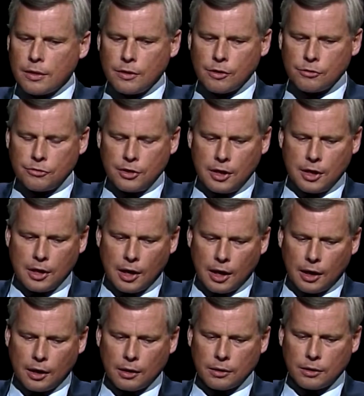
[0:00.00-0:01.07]
There's
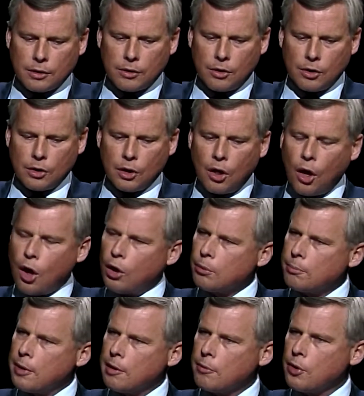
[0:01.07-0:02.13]
the Colonel Halt
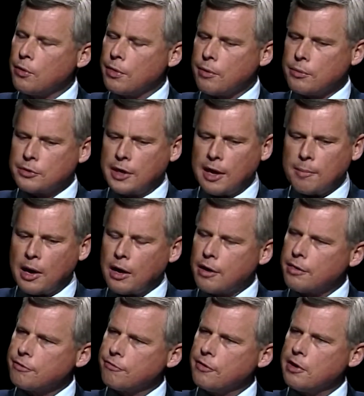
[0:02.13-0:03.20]
memo that came out under
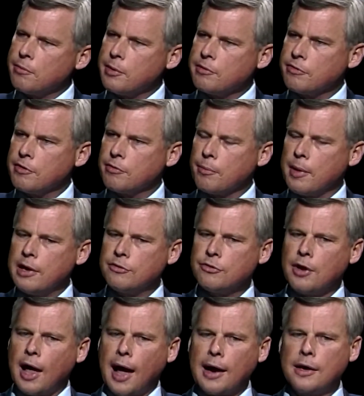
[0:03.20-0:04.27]
the Freedom of Information
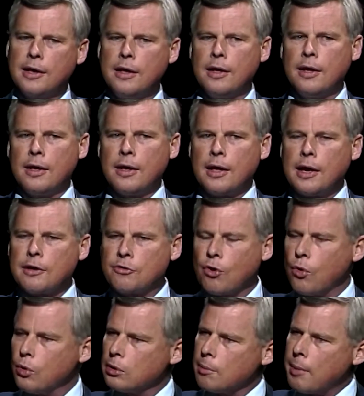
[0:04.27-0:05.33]
Act, and it
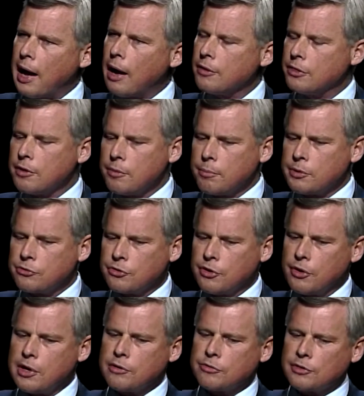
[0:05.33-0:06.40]
told about the
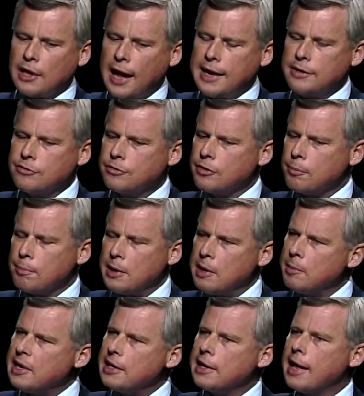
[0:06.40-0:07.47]
mysterious lights and
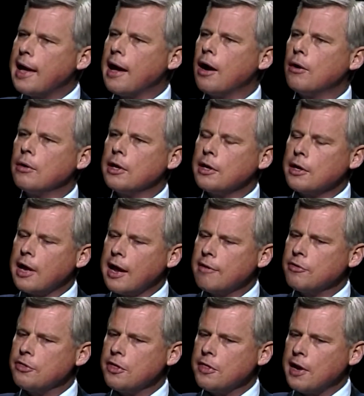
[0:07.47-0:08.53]
beaming down and
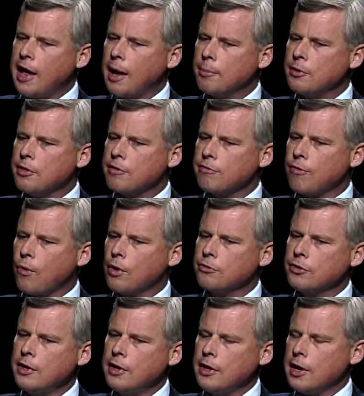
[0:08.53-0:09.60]
everything that happened in the forest
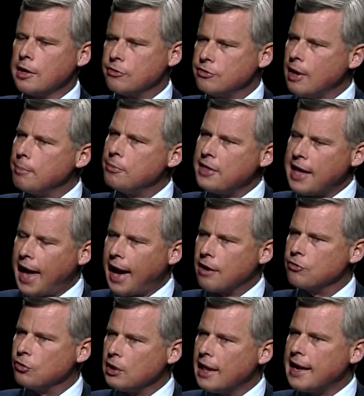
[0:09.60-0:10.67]
except the
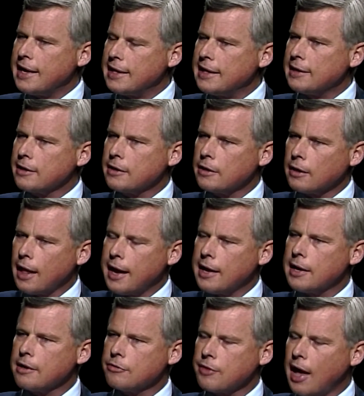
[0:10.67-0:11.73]
actual alien
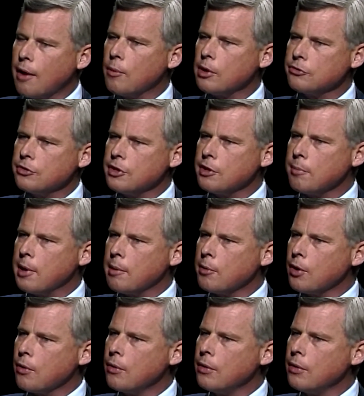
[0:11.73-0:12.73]
landings. That wasn't in the memo.